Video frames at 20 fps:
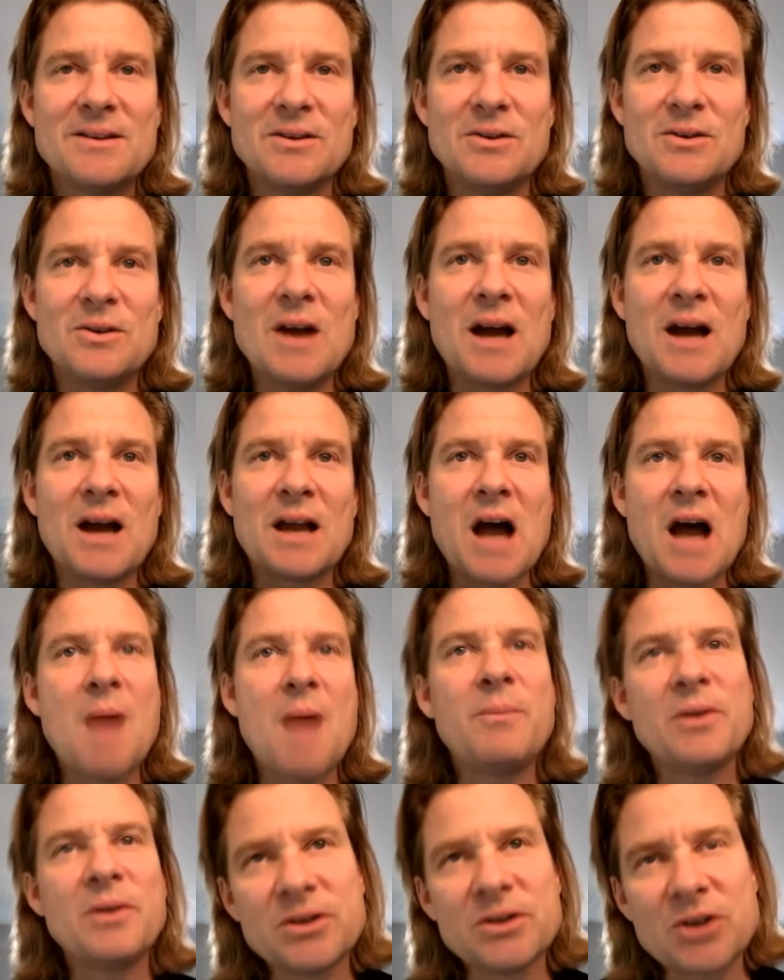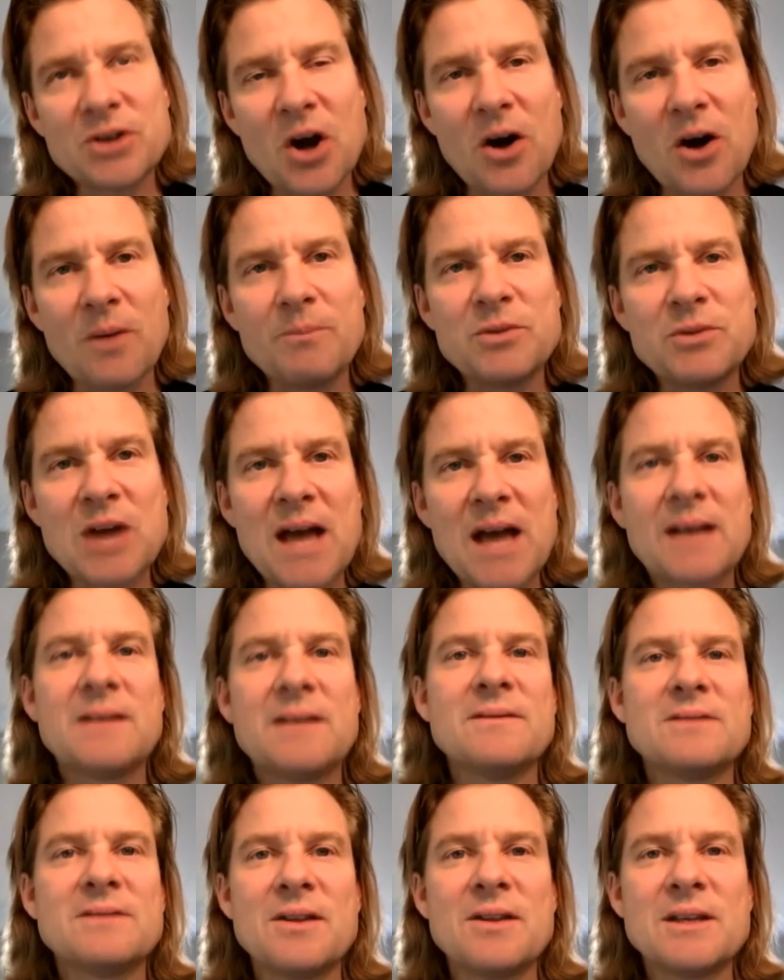accomplish our
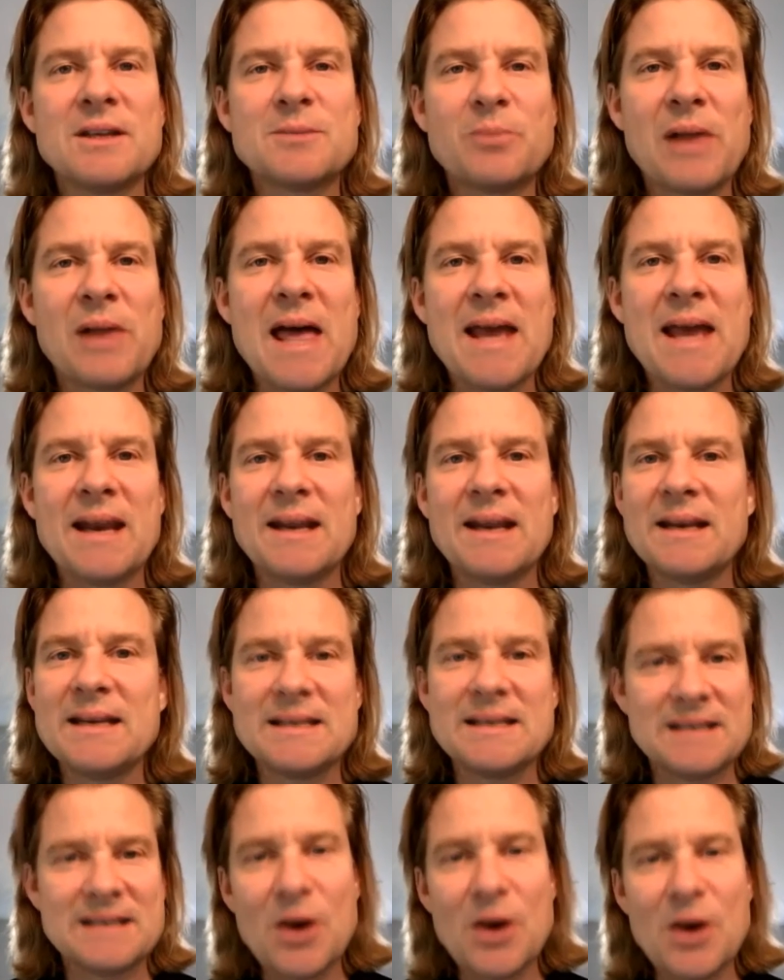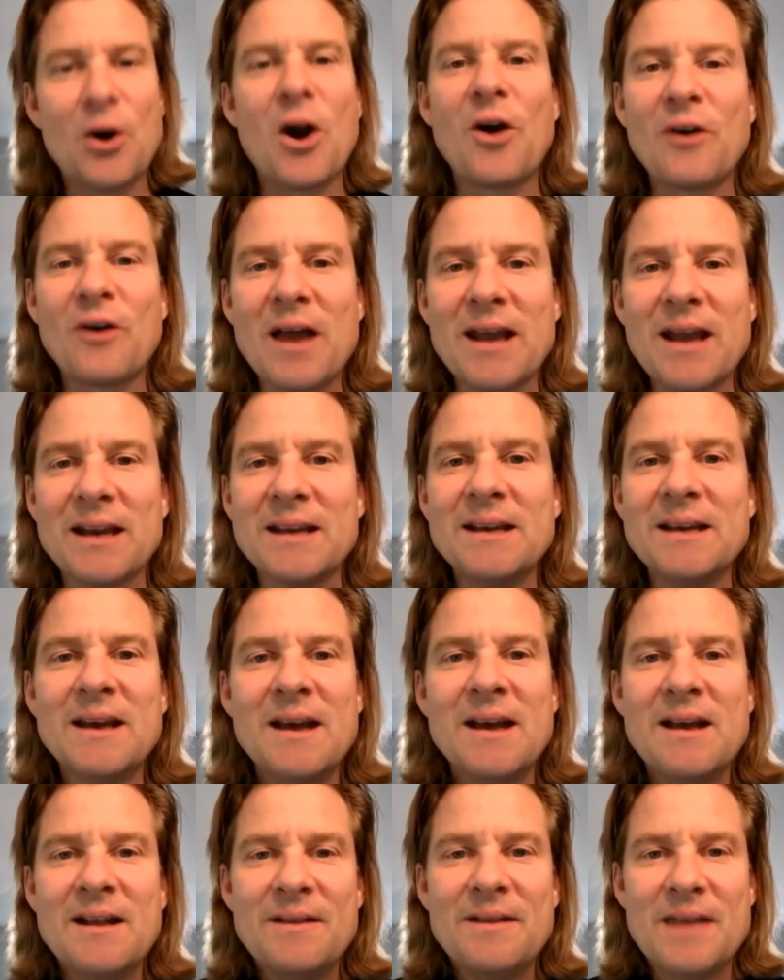objectives on this planet is here already,
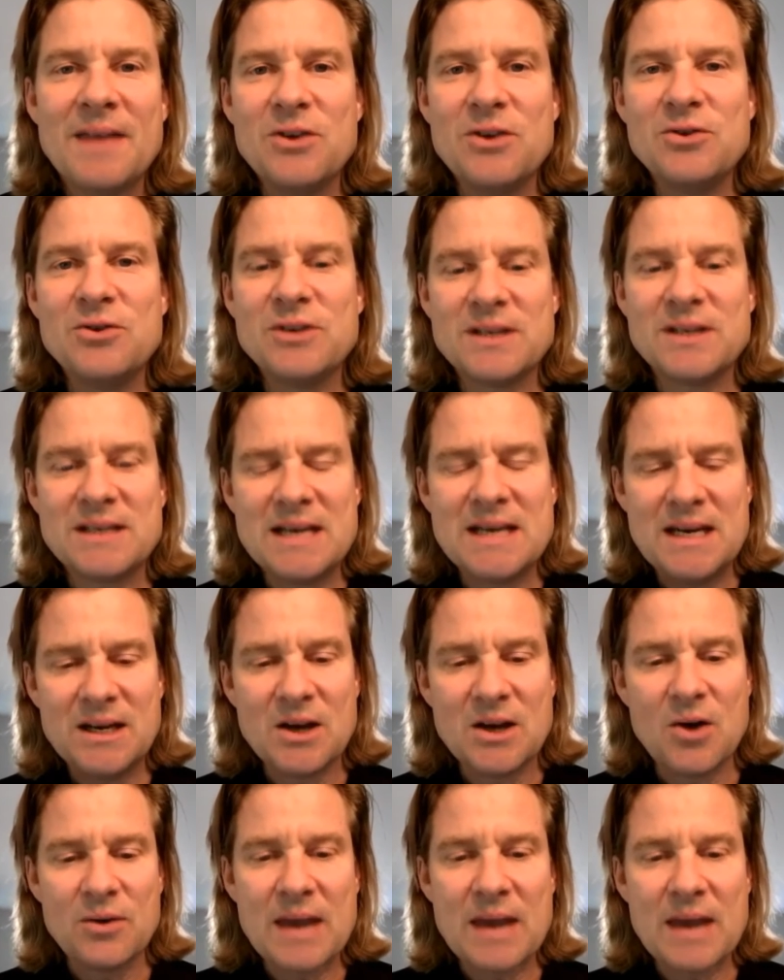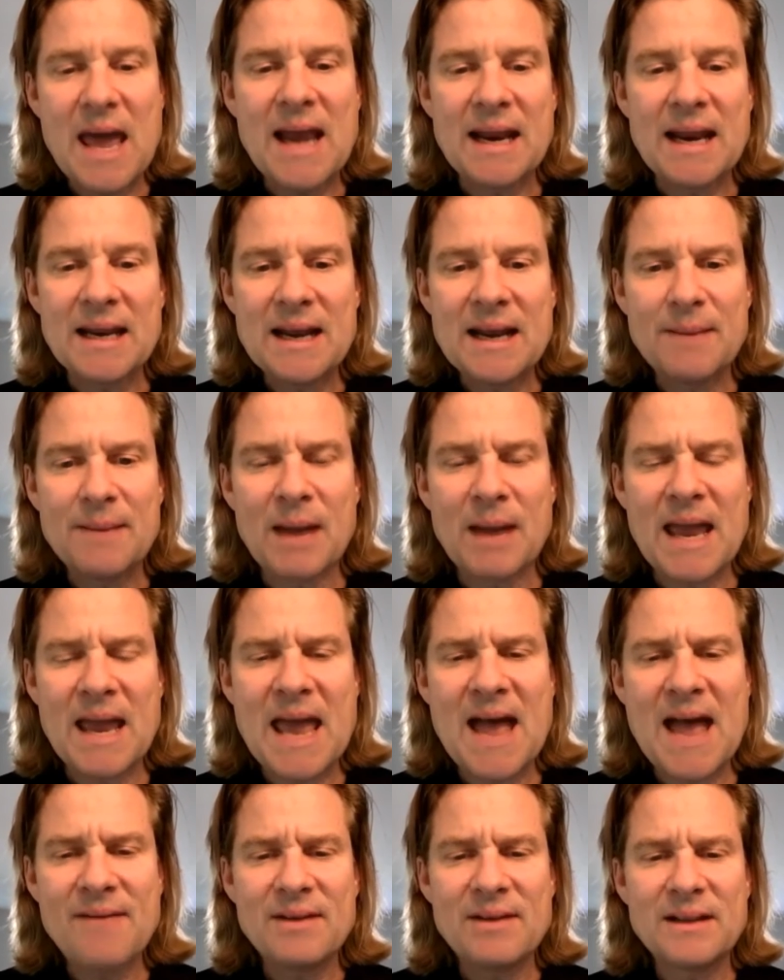that you just need to go get it. And by
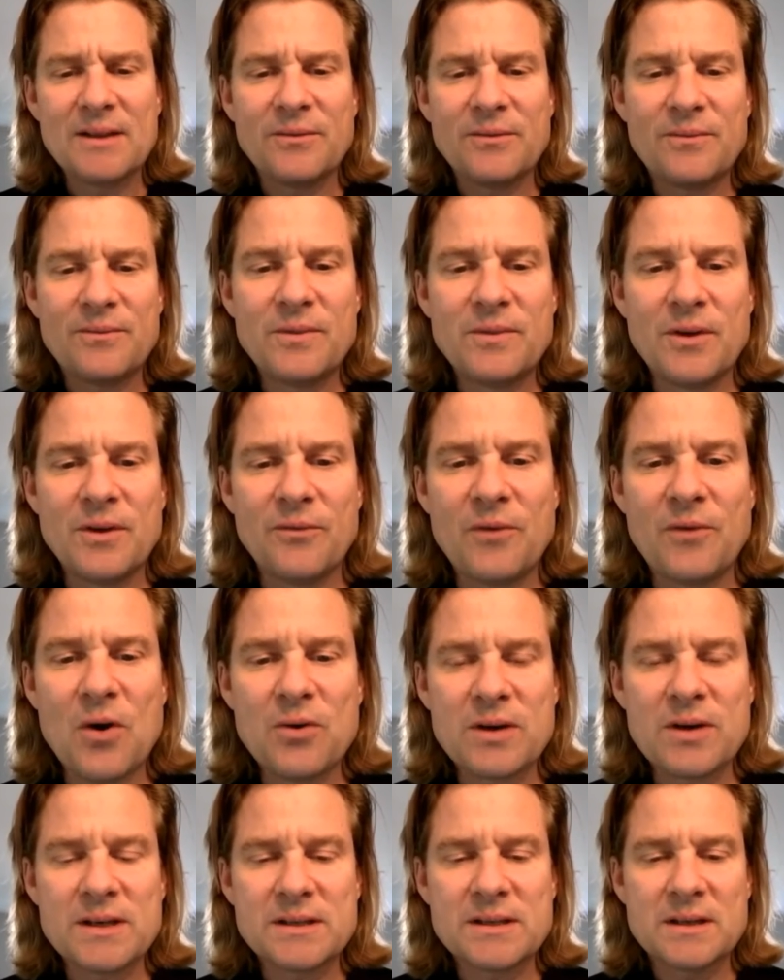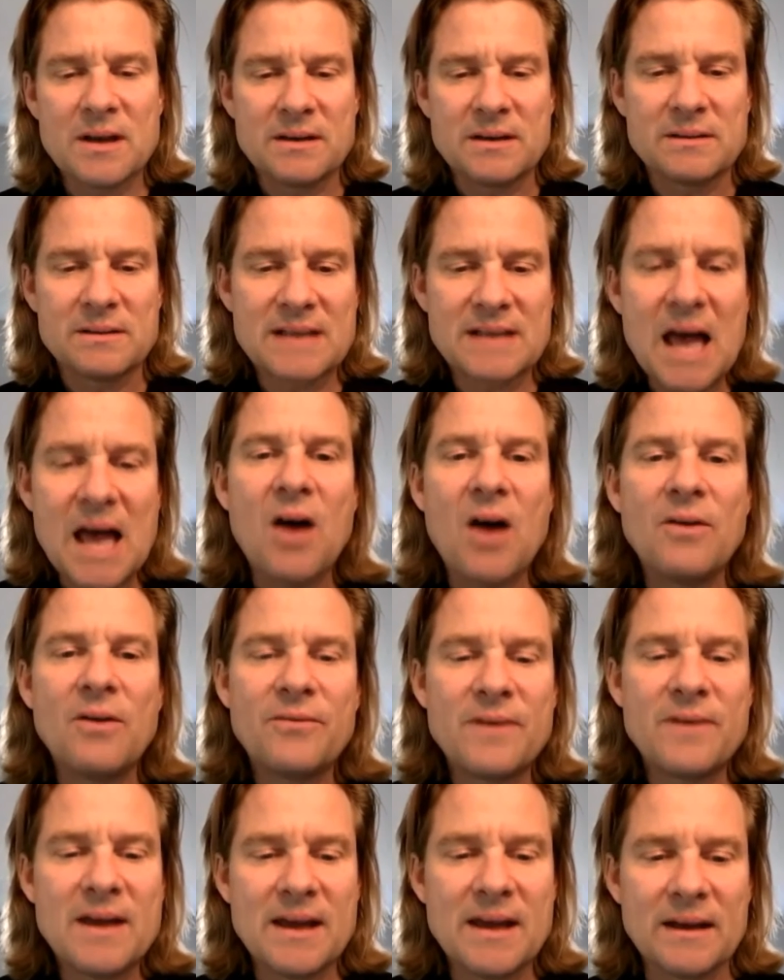having the focus on self,
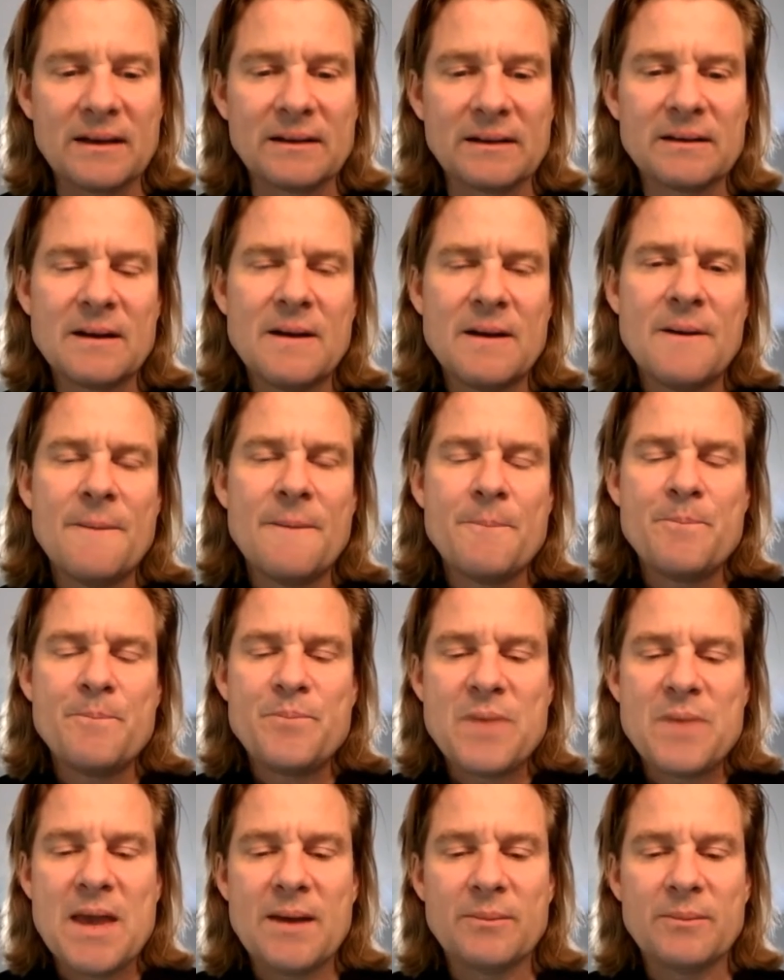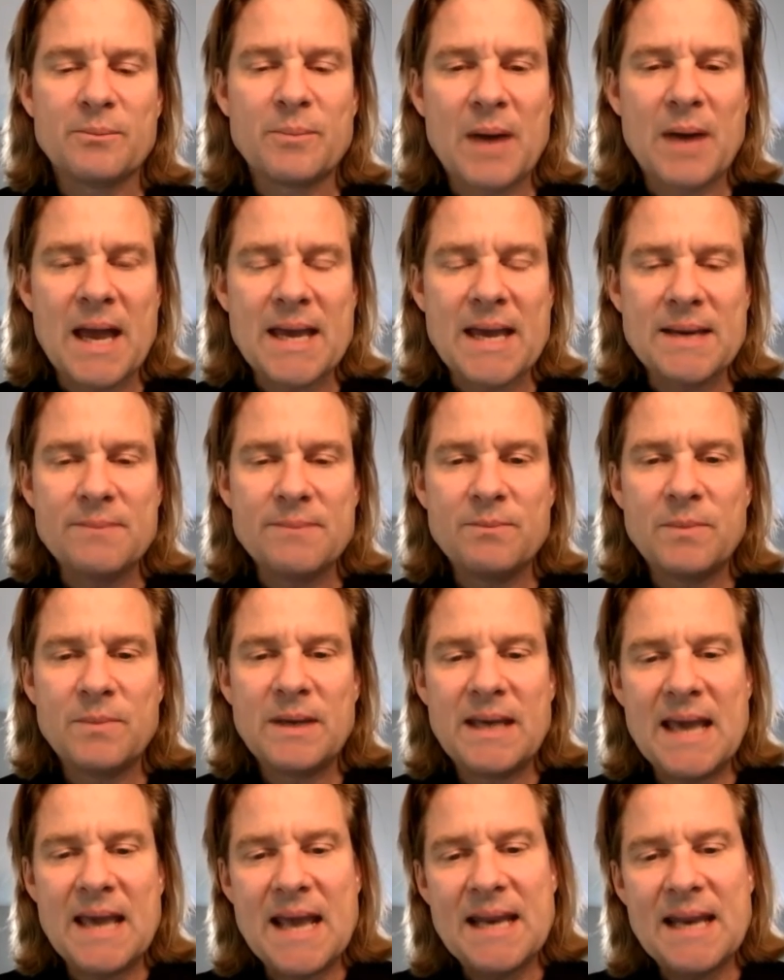and by
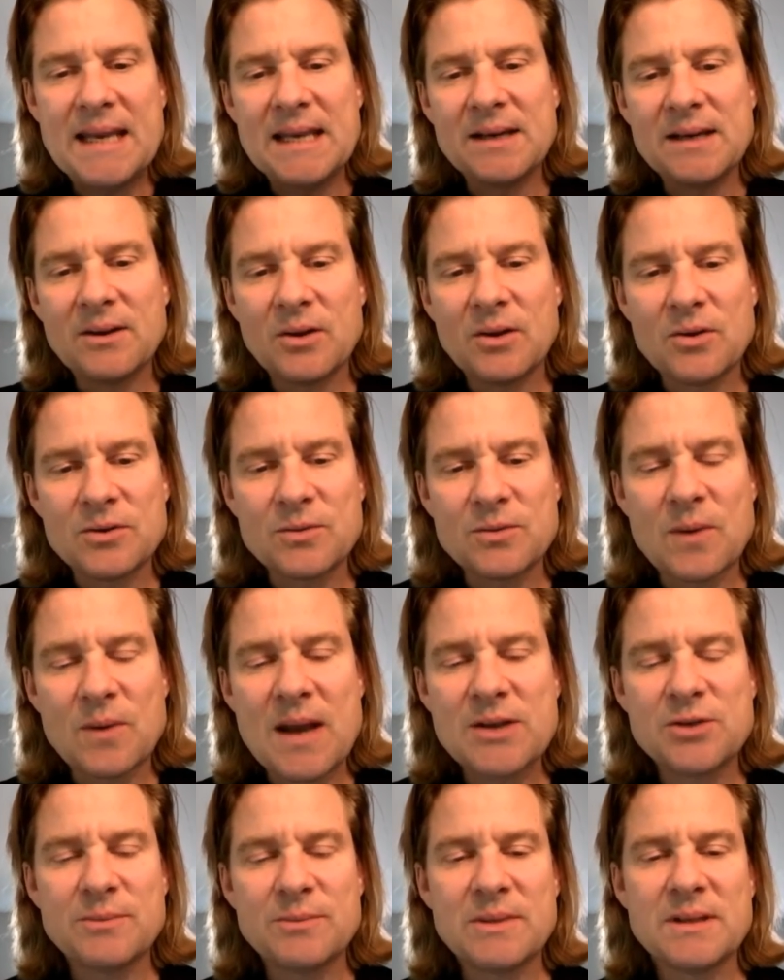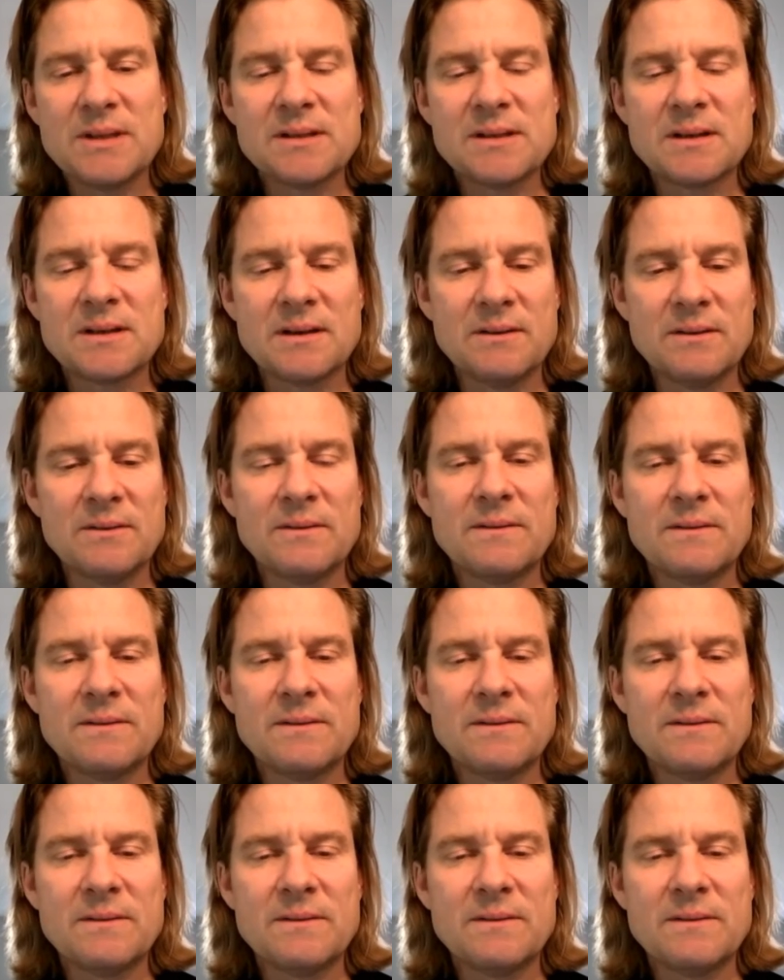getting into those regimens of